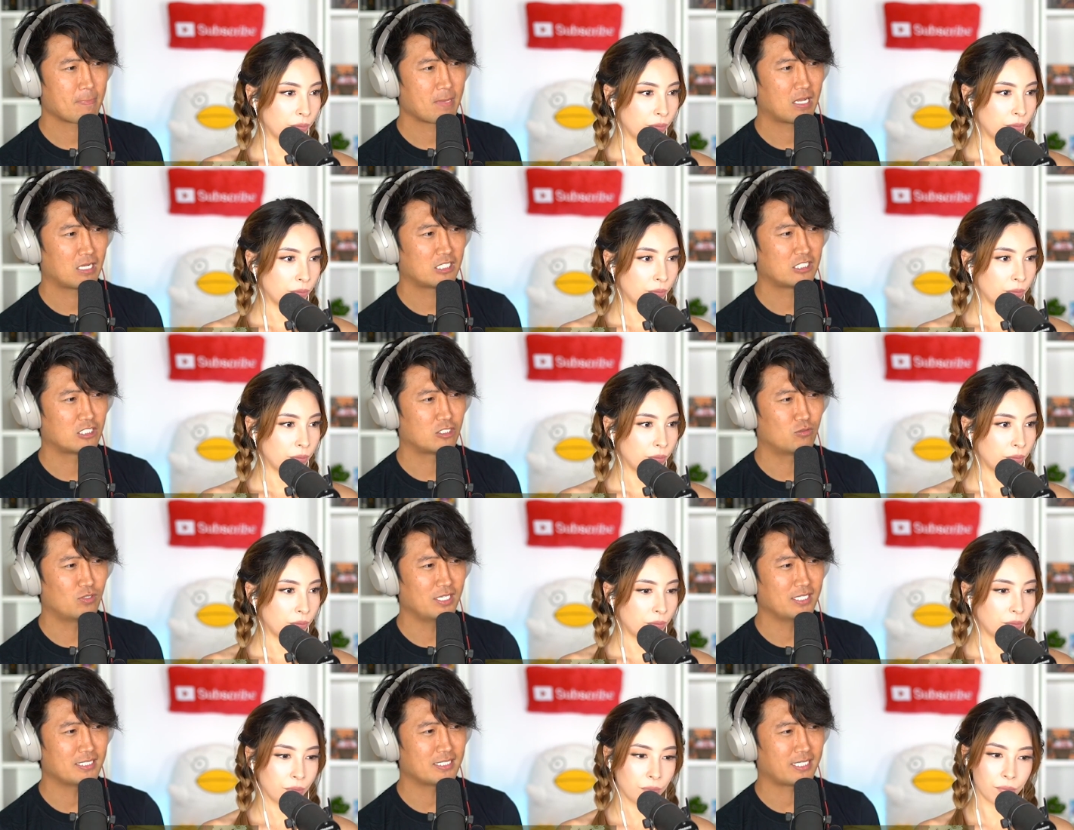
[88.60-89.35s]
Speaker 1: She's
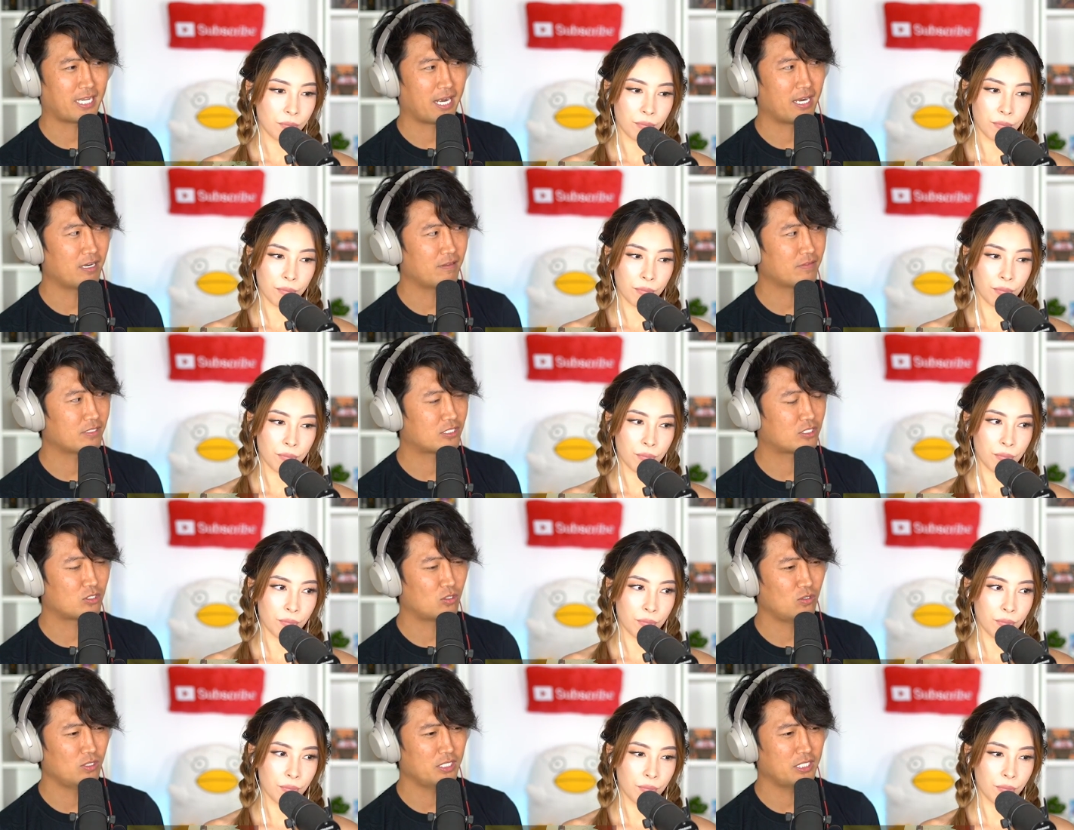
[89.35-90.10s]
really scared of the
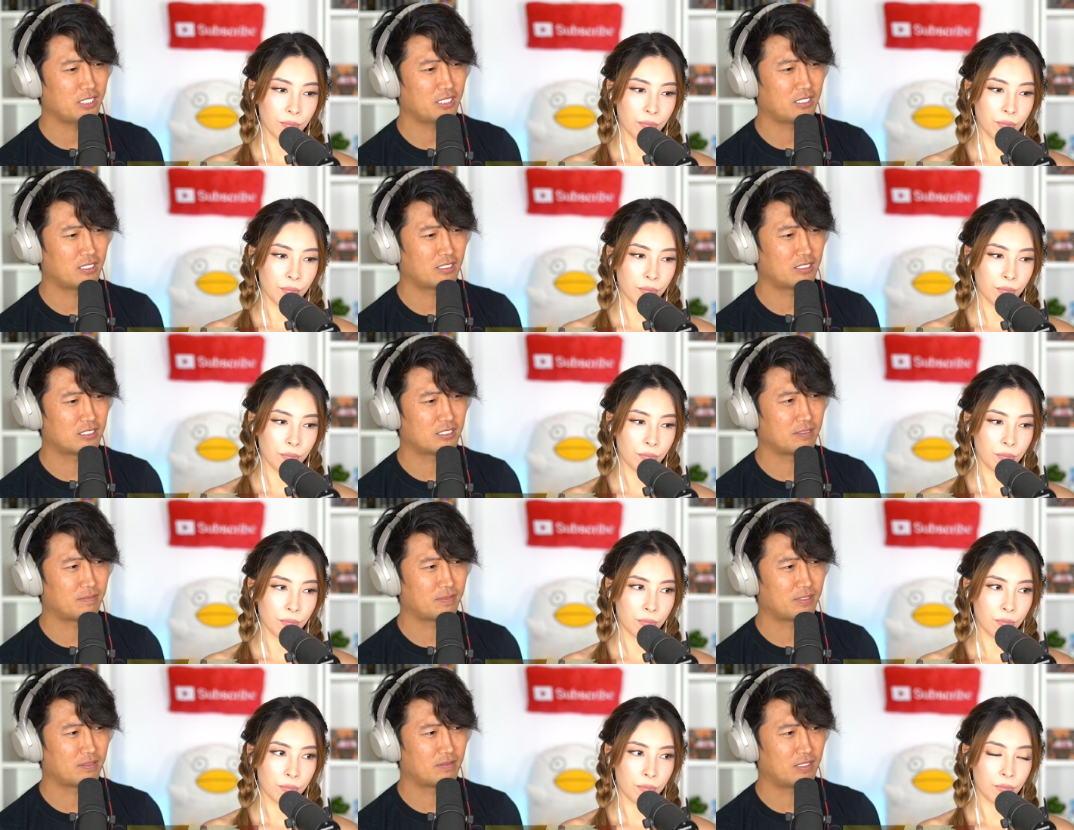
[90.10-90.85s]
Soul Eater or
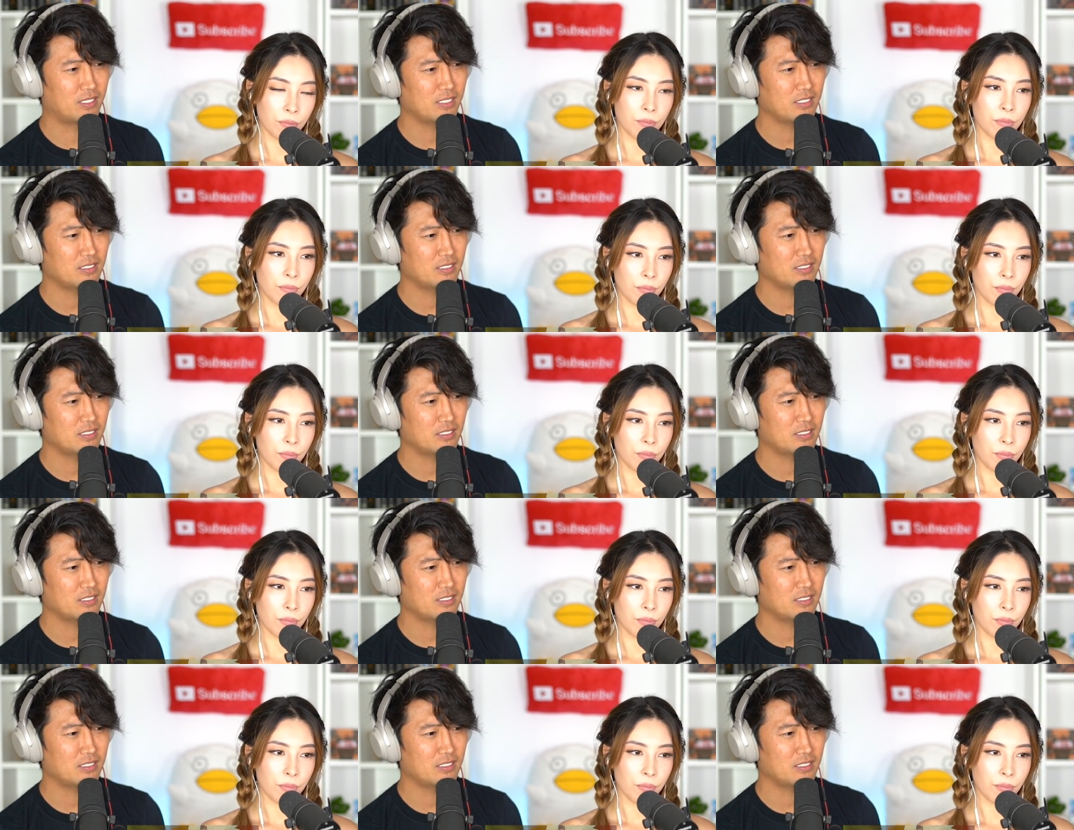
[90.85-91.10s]
something, right?